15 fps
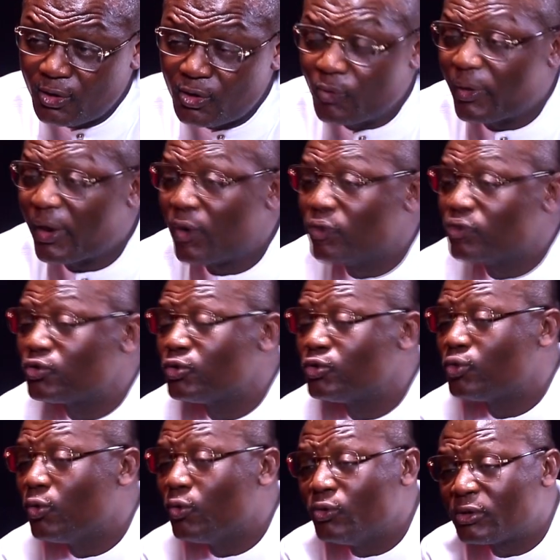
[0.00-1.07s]
You were also
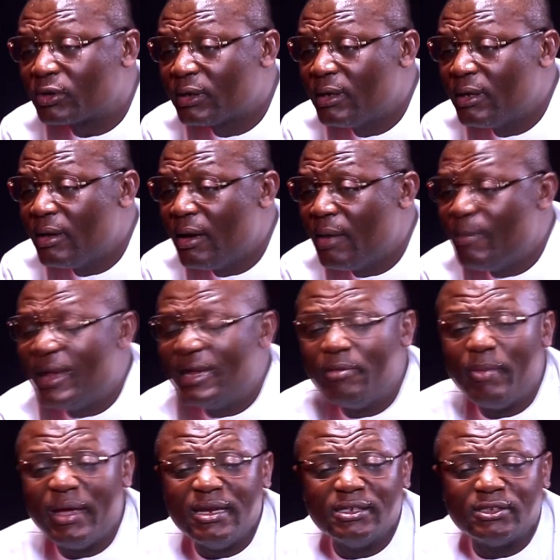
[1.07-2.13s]
told
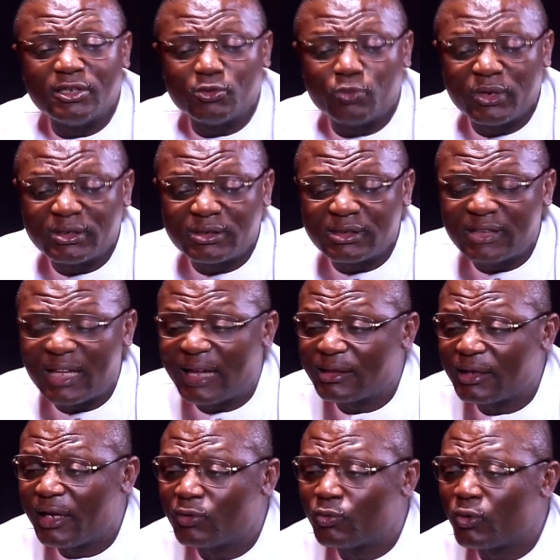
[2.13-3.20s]
many situations
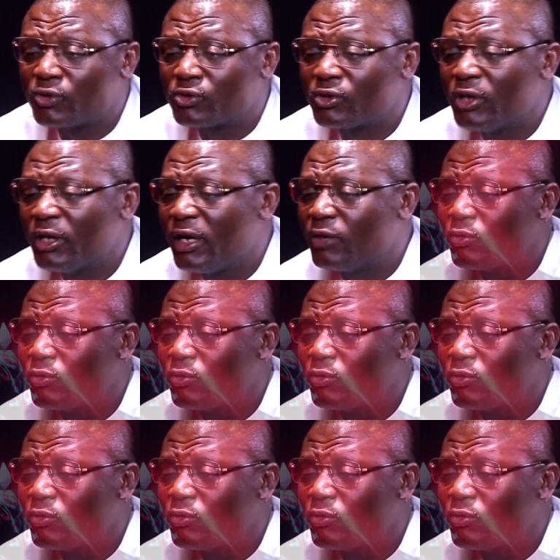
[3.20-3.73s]
that it was